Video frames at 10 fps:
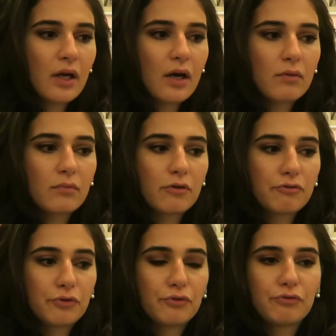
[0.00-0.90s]
um,
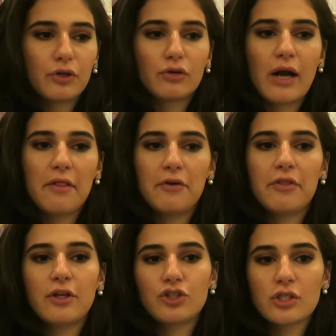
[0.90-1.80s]
fruitful rather
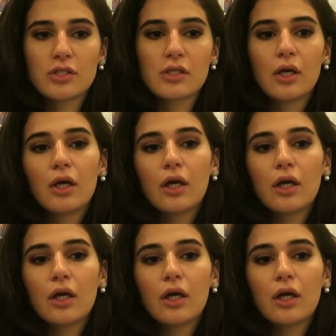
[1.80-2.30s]
than just